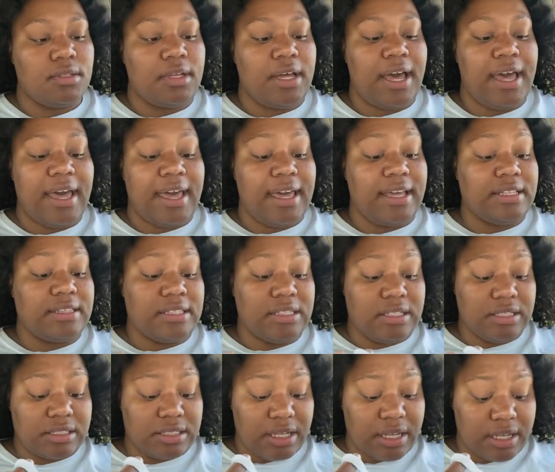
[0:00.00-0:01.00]
I hate this,
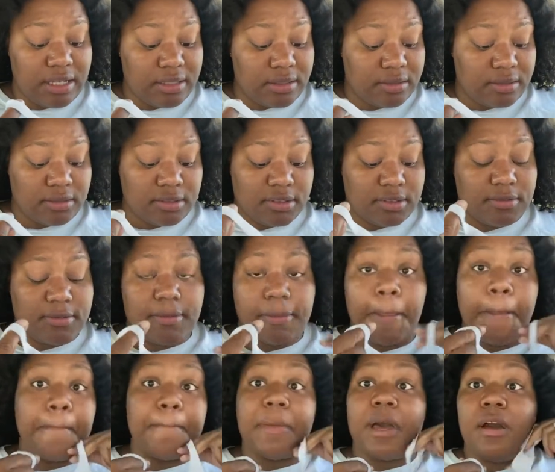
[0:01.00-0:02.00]
y'all.
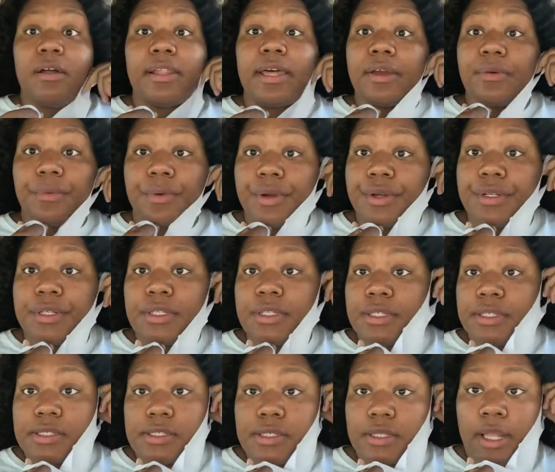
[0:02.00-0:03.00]
I don't like wearing
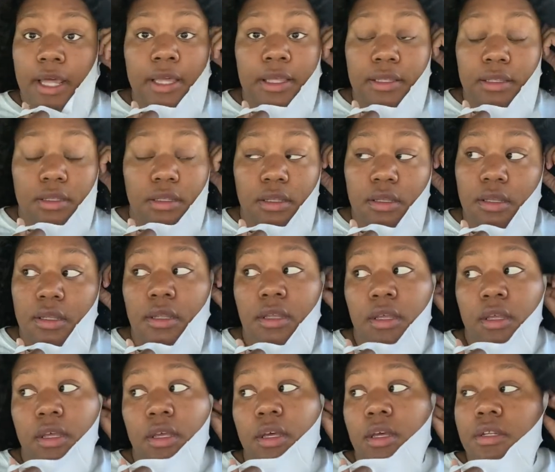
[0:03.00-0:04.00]
this, like.
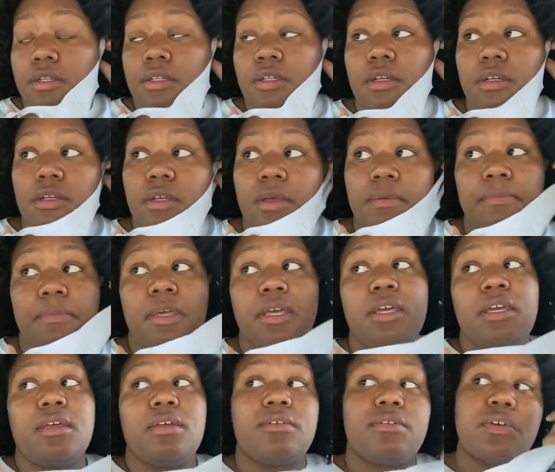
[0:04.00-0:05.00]
I
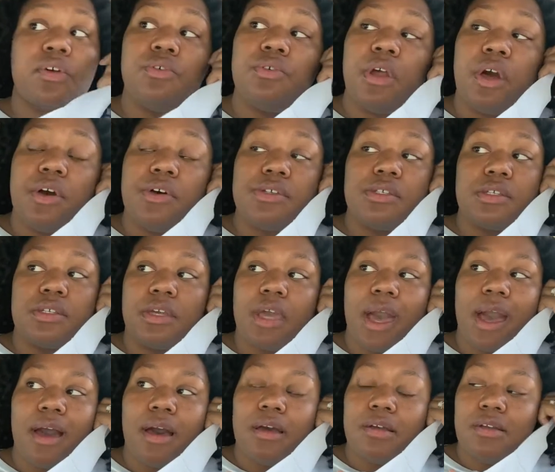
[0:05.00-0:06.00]
mean, kudos to
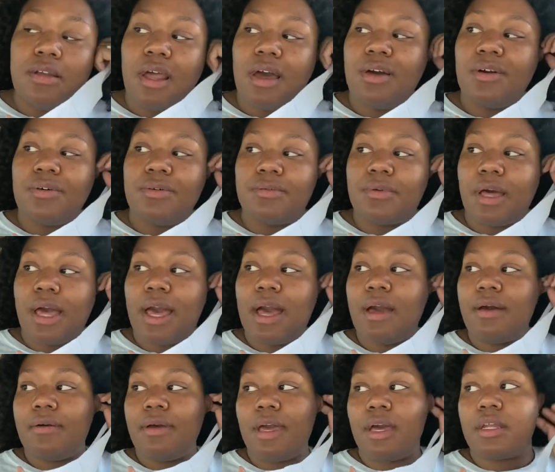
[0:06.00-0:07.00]
y'all. You know, I
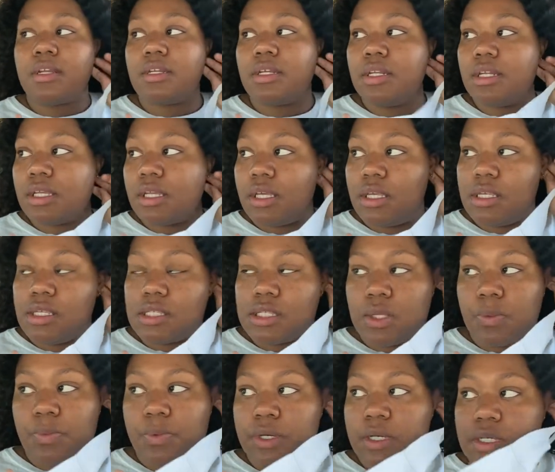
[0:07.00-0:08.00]
don't have none against the
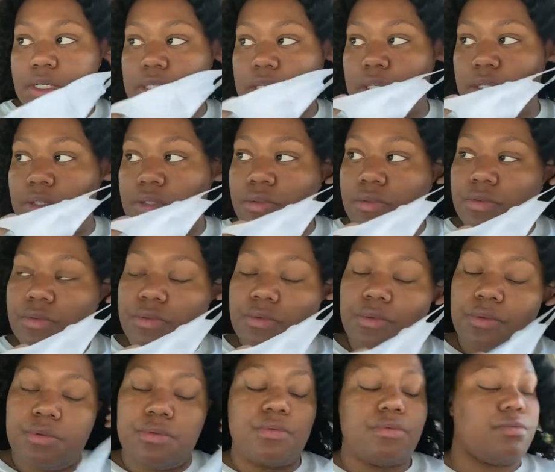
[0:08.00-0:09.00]
ones that do
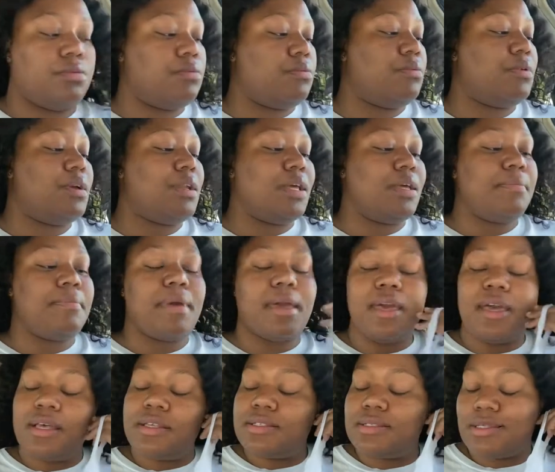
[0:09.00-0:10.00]
wear they
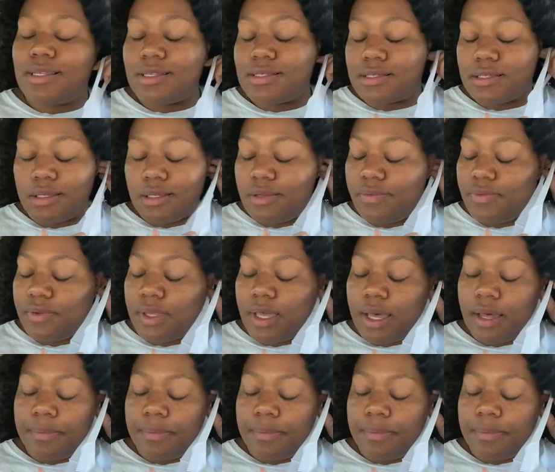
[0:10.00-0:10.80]
masks. That's good for y'all.